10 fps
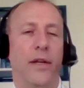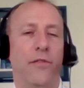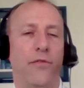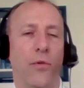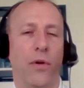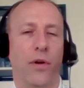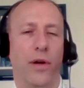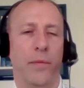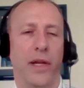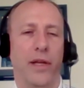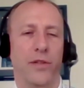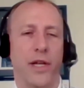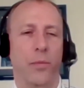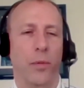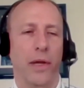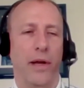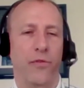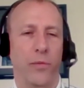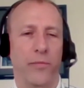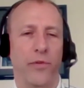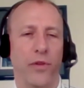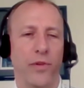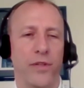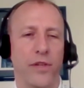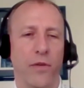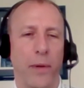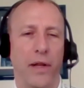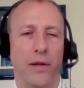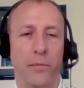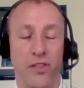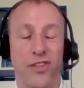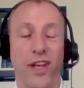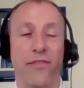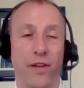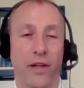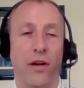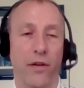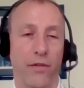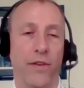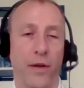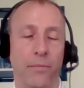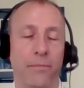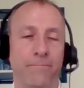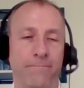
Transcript: for uh, making a stable platform for the receiver pilot. It's definitely yeah. harder for them.